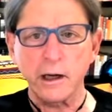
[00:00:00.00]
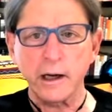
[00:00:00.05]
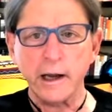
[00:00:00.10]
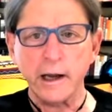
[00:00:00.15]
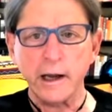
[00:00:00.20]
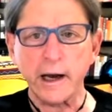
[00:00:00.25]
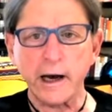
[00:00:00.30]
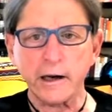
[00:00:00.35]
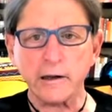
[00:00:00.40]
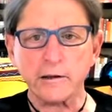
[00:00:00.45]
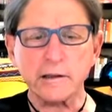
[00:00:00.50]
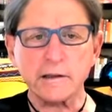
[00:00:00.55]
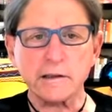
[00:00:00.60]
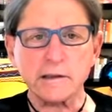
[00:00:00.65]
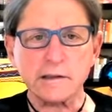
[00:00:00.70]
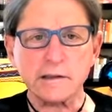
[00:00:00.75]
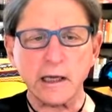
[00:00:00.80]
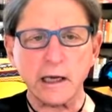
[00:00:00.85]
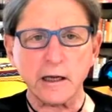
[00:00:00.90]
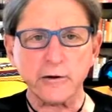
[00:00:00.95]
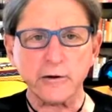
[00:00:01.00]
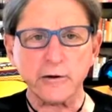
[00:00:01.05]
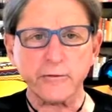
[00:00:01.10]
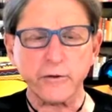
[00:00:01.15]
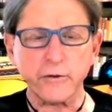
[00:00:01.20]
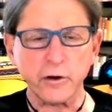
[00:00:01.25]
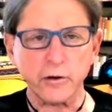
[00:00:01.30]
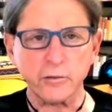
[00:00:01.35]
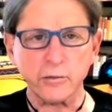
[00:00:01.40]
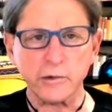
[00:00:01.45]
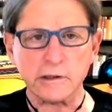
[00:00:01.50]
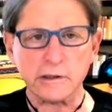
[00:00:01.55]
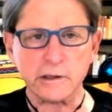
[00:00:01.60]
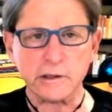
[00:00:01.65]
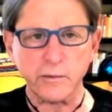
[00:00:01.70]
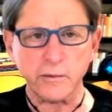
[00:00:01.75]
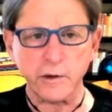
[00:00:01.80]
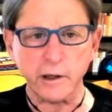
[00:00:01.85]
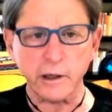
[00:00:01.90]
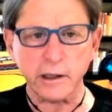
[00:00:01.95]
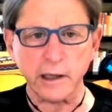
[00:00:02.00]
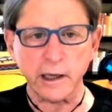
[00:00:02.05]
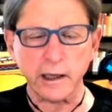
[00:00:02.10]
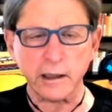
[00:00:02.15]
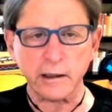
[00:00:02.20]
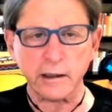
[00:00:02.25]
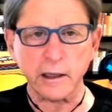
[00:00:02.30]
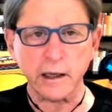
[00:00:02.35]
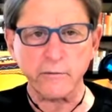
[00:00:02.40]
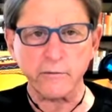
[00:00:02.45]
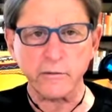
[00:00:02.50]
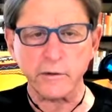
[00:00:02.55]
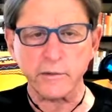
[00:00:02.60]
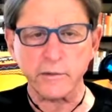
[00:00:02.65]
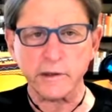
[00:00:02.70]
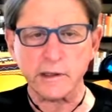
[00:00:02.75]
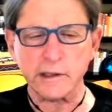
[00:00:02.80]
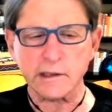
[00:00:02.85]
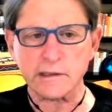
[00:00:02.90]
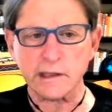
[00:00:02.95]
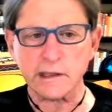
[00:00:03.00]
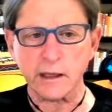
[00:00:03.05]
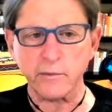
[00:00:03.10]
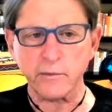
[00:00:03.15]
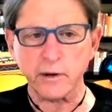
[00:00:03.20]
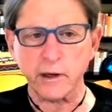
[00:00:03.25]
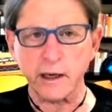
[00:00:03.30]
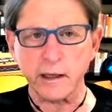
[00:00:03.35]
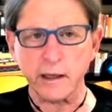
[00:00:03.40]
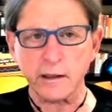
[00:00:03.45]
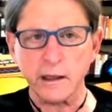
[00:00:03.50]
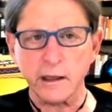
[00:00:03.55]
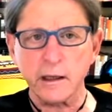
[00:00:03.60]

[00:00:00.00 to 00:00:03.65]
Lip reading: how to stand firm with someone and love them in the same breath.